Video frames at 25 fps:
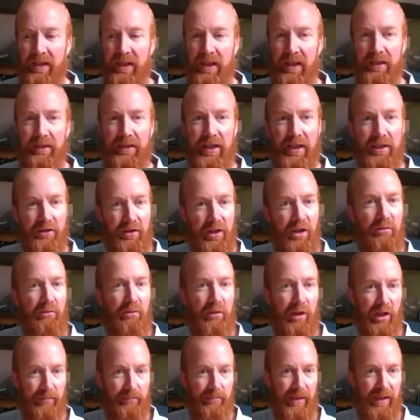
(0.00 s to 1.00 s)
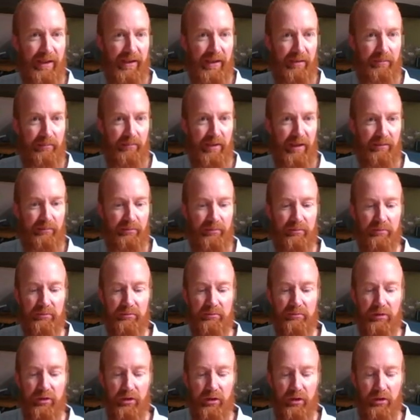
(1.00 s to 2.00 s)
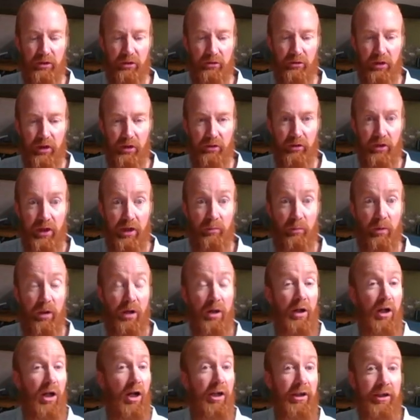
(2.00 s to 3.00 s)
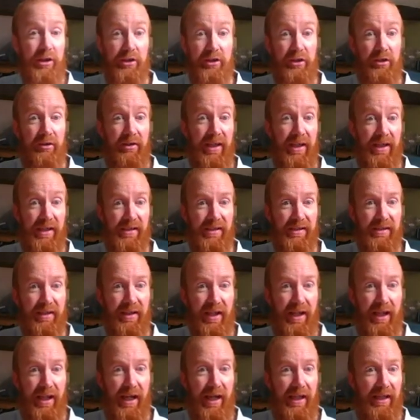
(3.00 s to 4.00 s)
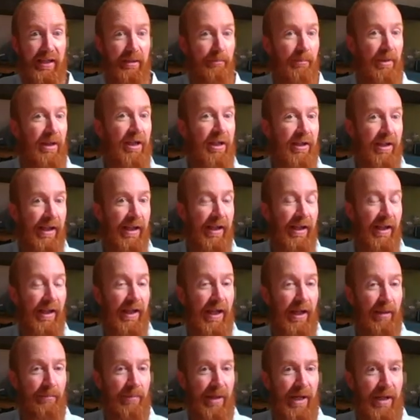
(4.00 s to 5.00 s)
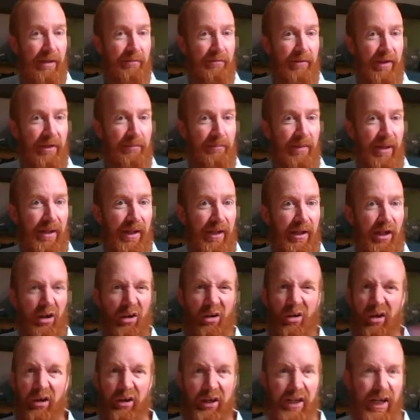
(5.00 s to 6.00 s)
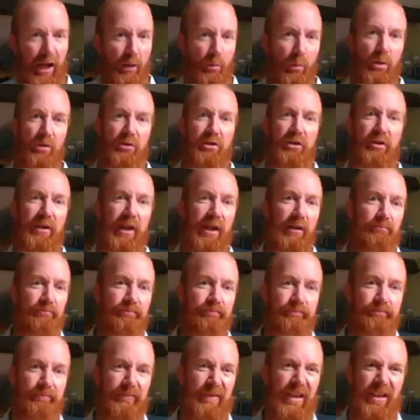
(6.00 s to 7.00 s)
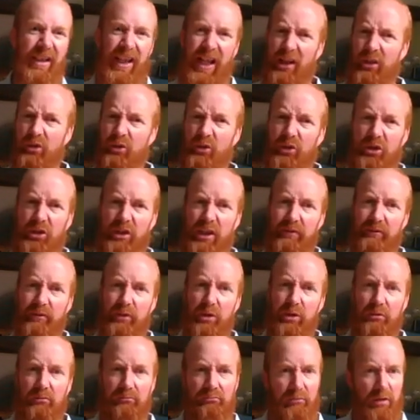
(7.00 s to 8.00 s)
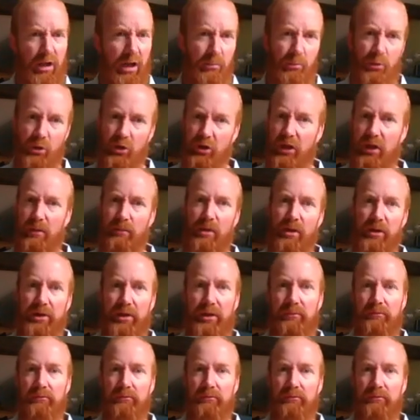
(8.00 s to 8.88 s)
They don't like backing people who go, you know what, I could do this. And the minute that they get bad feedback, they go, oh, okay, I won't do that. That looks too difficult. I'm not going to bother.